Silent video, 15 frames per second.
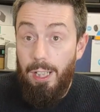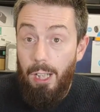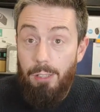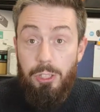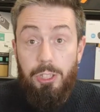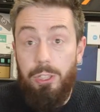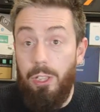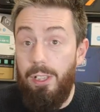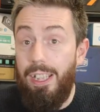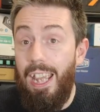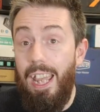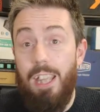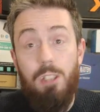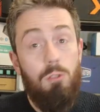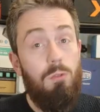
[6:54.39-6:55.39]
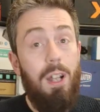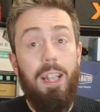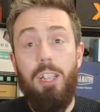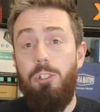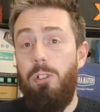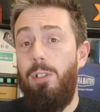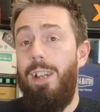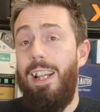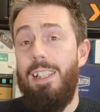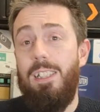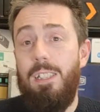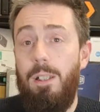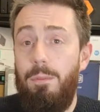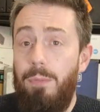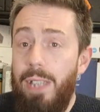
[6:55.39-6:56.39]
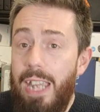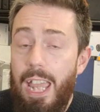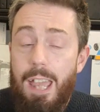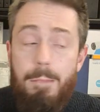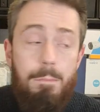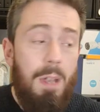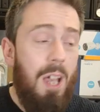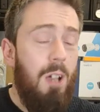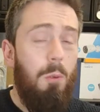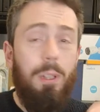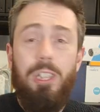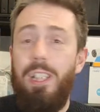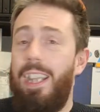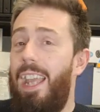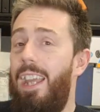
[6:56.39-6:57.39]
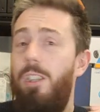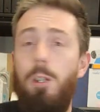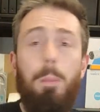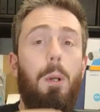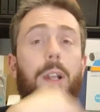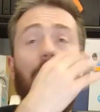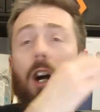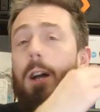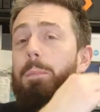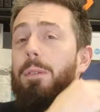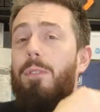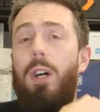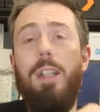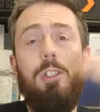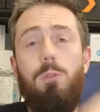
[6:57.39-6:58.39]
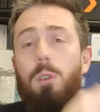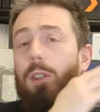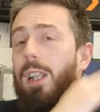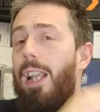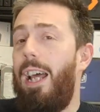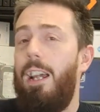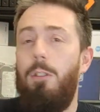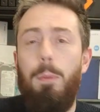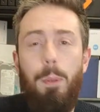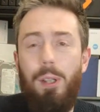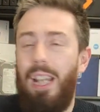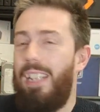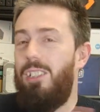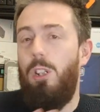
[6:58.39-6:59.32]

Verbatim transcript: The closest you can get is running TrueNAS as a V M, which again, you're putting hypervisor on layer upon layer.